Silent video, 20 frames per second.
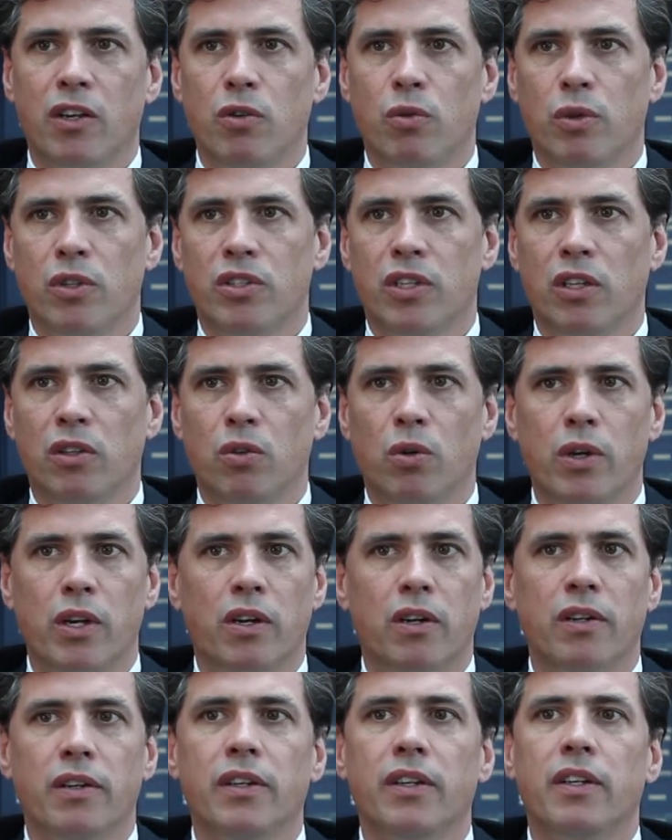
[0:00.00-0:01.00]
who is a
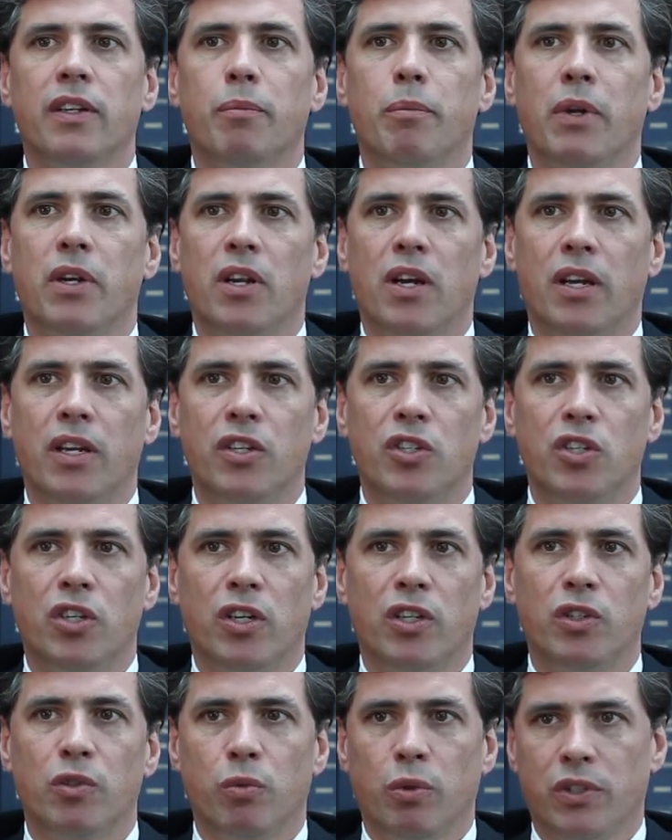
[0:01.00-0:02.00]
lawyer but not a
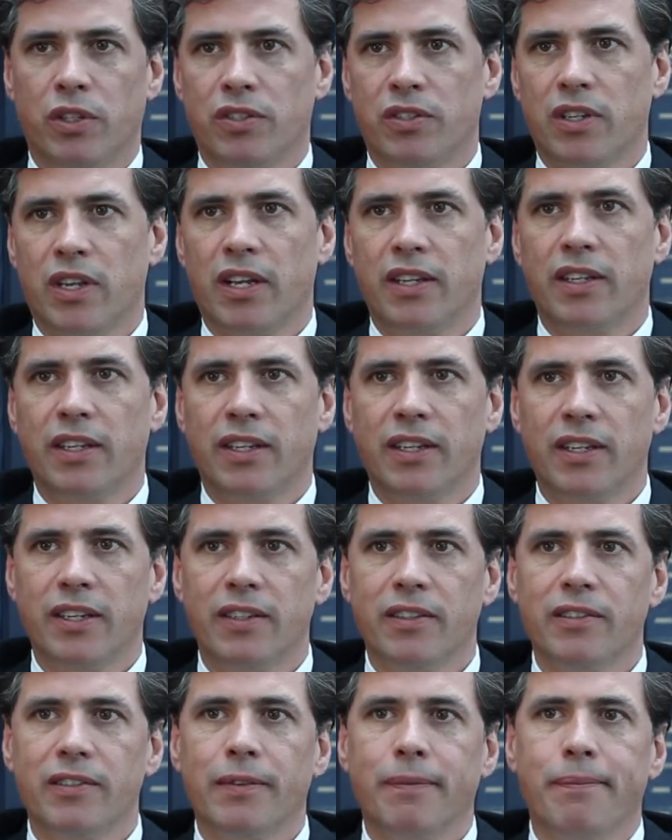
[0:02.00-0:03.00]
judge, will decide the
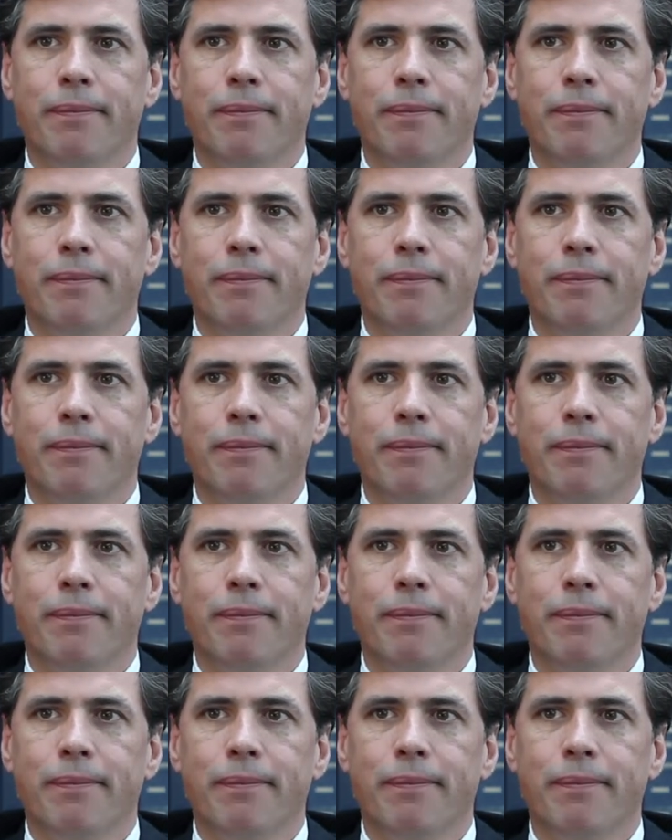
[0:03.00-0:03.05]
case.